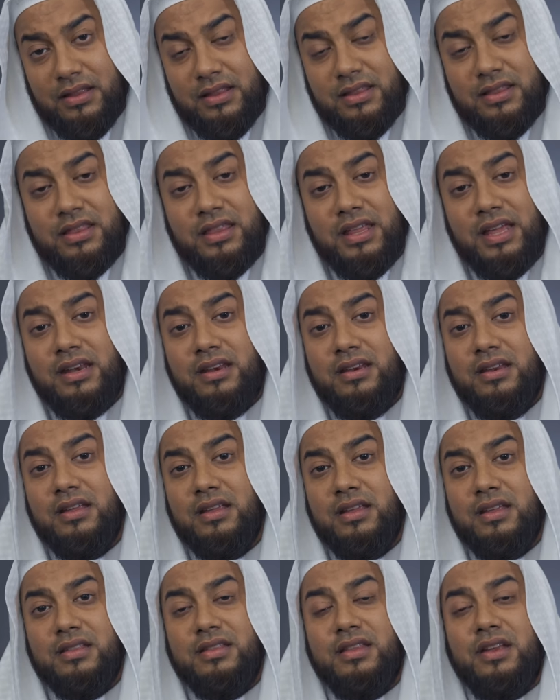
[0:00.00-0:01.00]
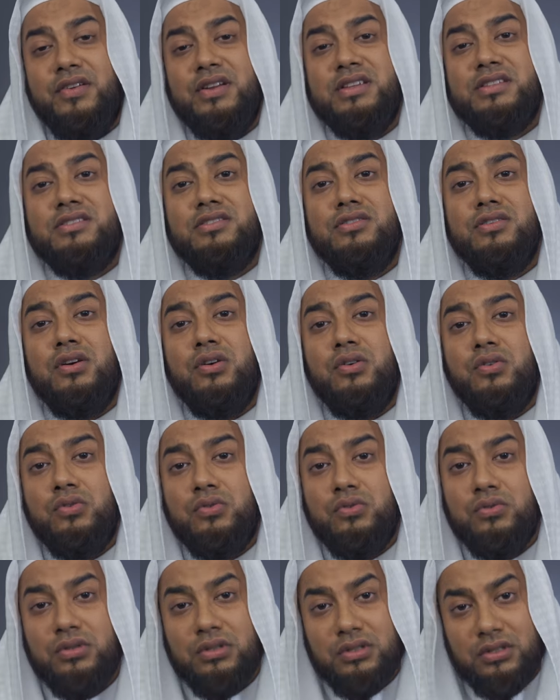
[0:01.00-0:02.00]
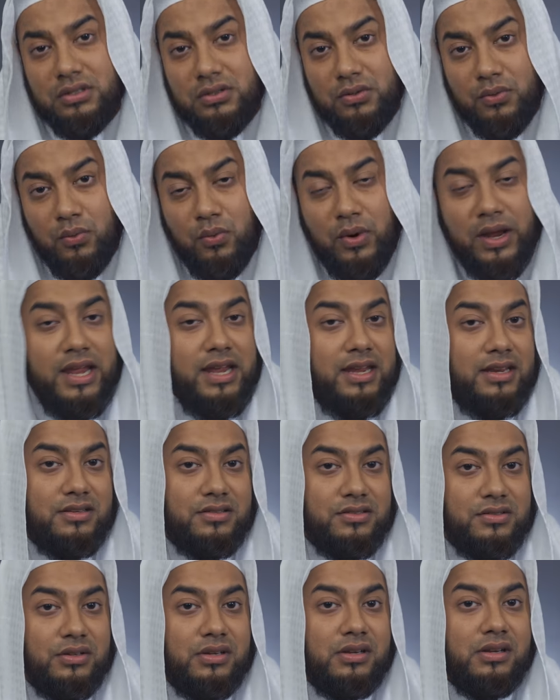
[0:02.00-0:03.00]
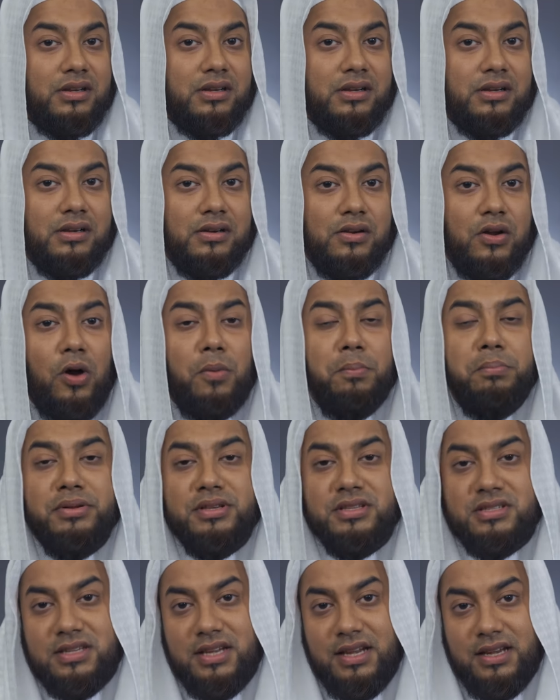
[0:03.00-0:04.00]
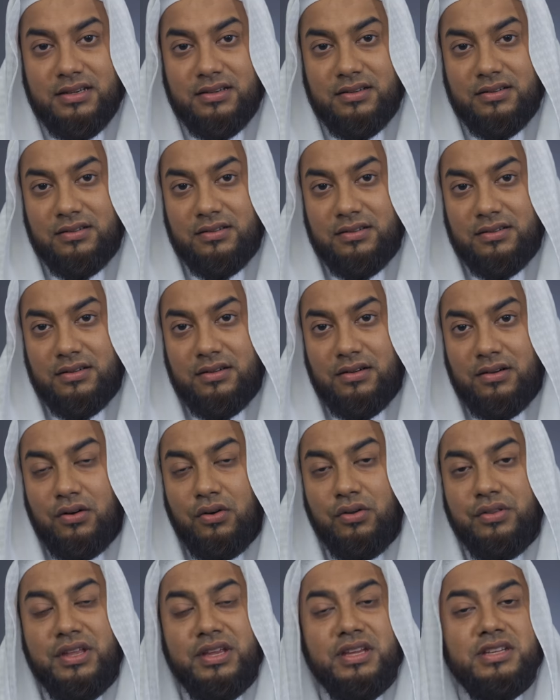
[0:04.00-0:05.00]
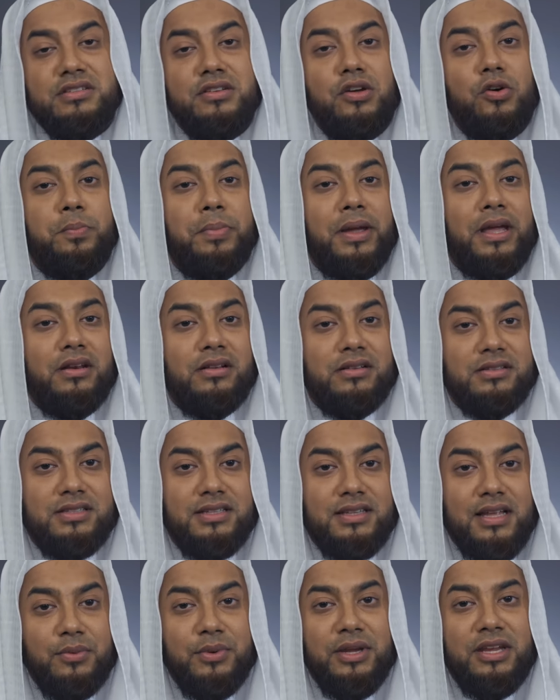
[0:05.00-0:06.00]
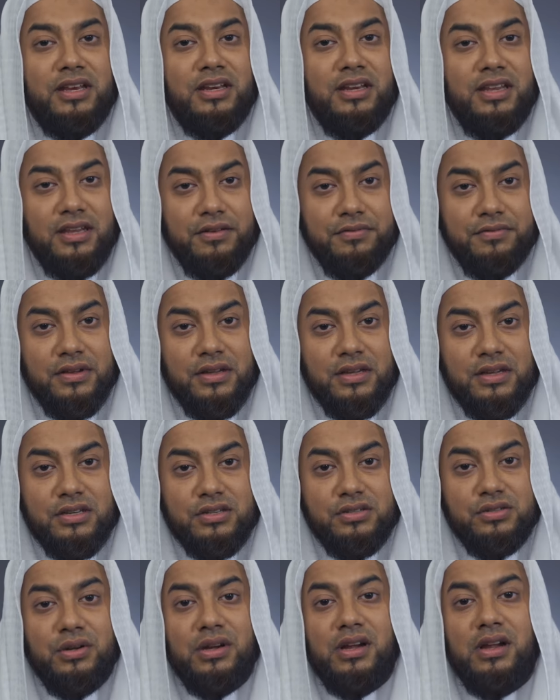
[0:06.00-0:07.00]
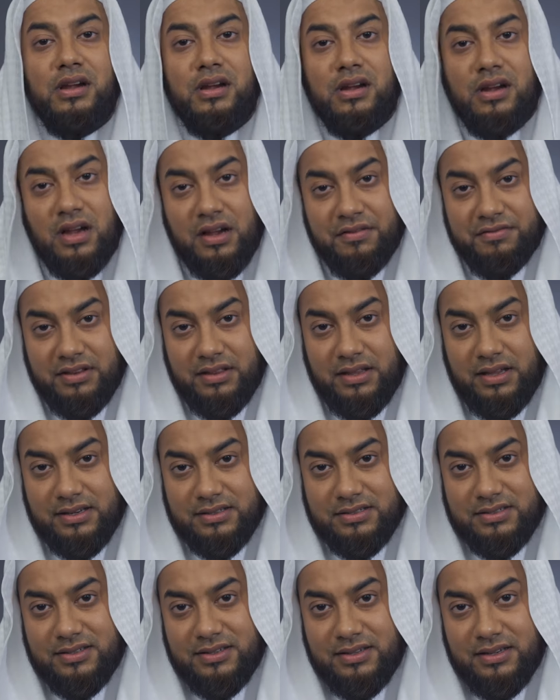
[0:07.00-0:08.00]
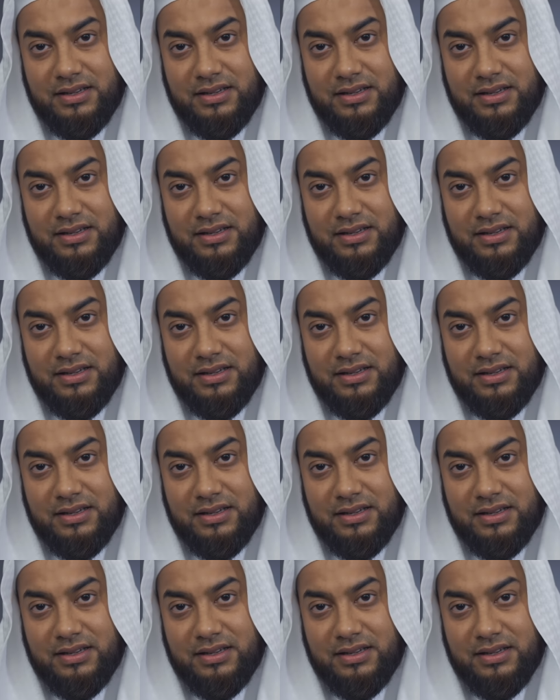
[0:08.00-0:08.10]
then there is no way to compensate, or there is no penalty that we can give to cover that.